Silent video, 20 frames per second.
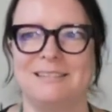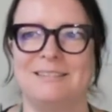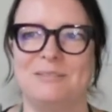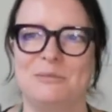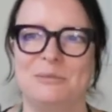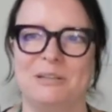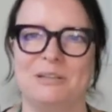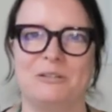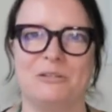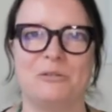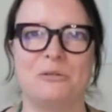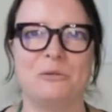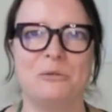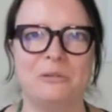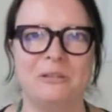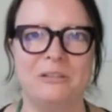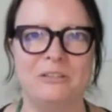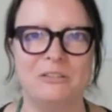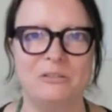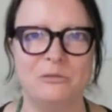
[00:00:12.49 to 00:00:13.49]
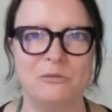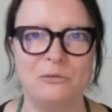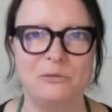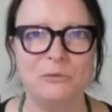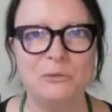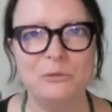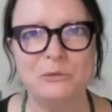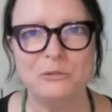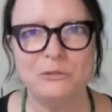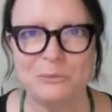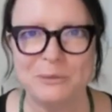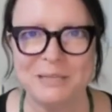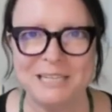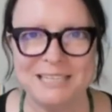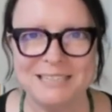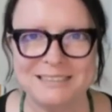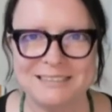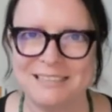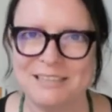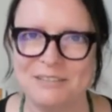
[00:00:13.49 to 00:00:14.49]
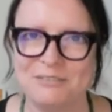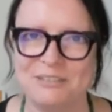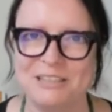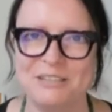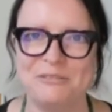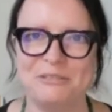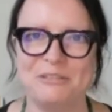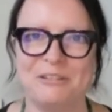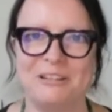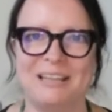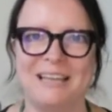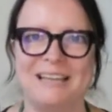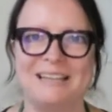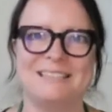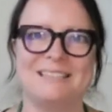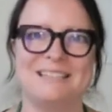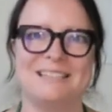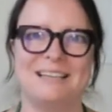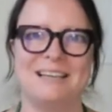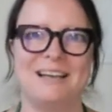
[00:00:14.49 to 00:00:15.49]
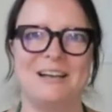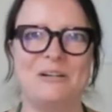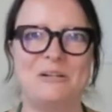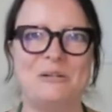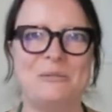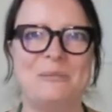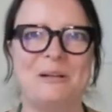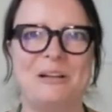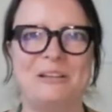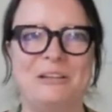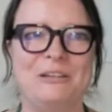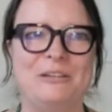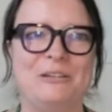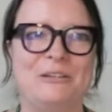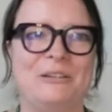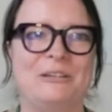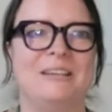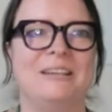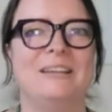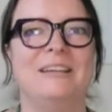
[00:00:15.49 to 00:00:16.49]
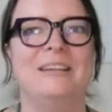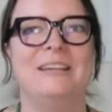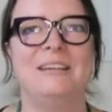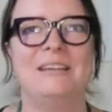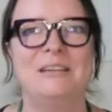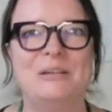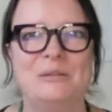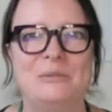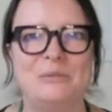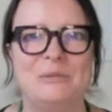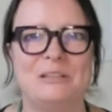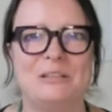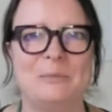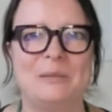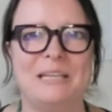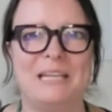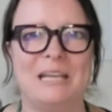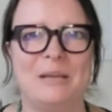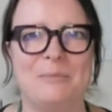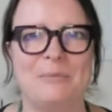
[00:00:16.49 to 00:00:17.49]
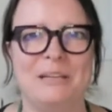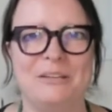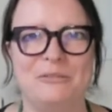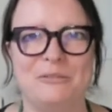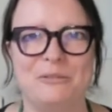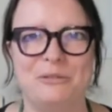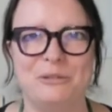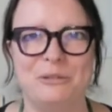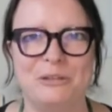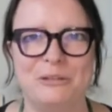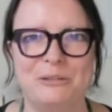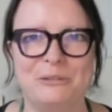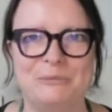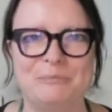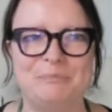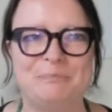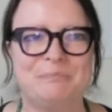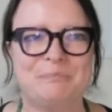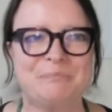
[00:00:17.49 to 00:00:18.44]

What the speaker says: We're all in full swing to get ready for that. How about you? What's been happening for you?